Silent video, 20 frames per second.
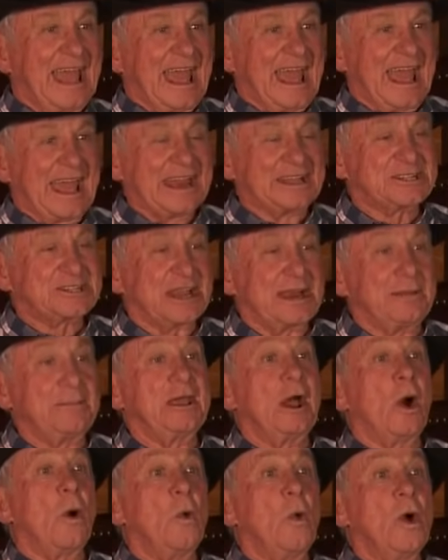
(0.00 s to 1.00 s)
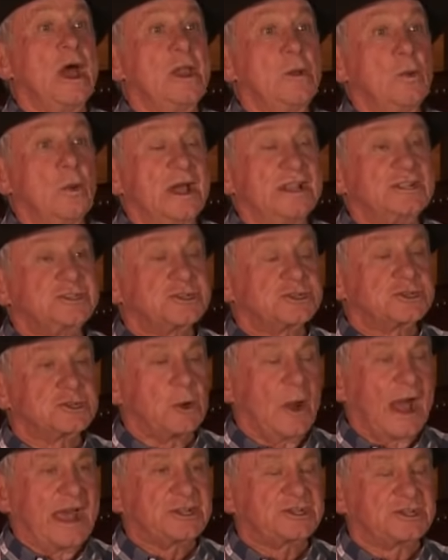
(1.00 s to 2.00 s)
And it's going to be a win-win
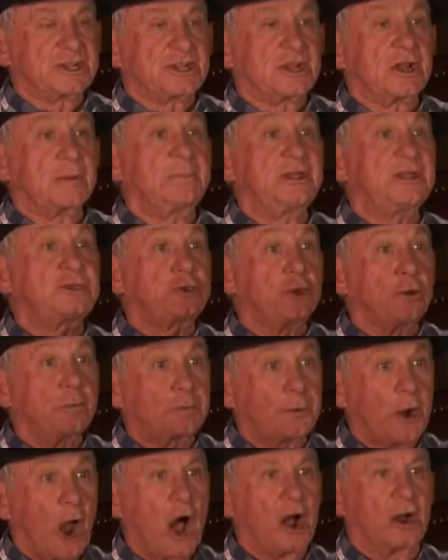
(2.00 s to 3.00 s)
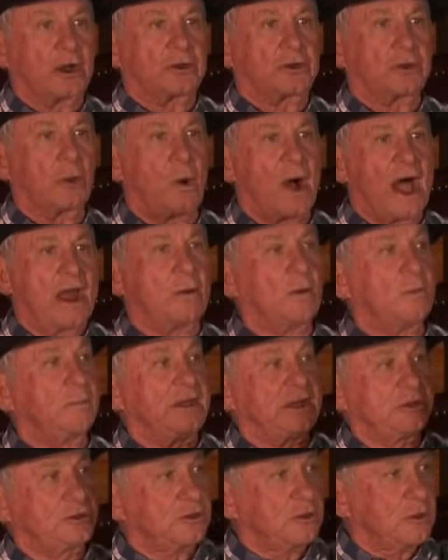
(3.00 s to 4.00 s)
situation. It'll be two-pronged. The one will
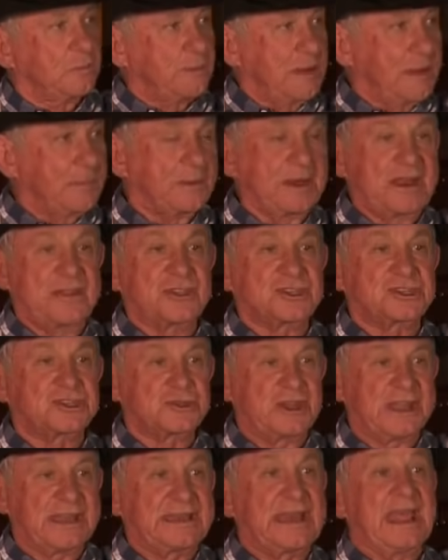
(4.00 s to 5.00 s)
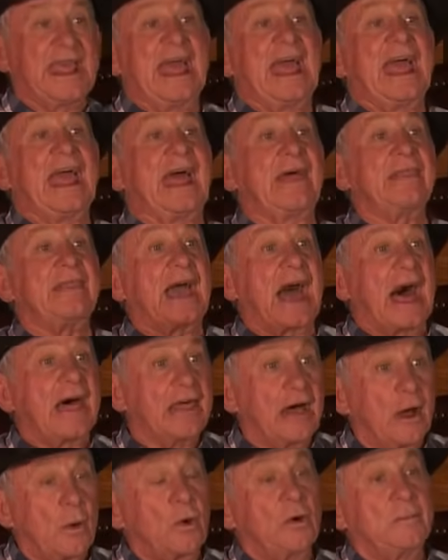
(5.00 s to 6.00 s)
be to the people in the street, and the
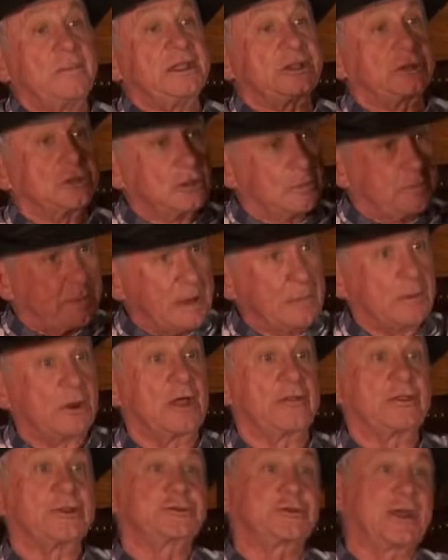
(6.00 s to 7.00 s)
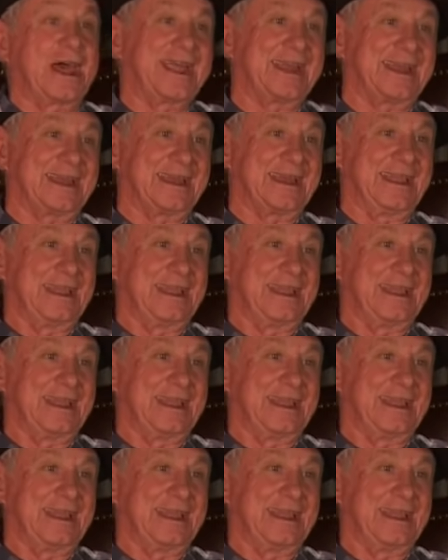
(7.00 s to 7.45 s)
other will be to the people on the train.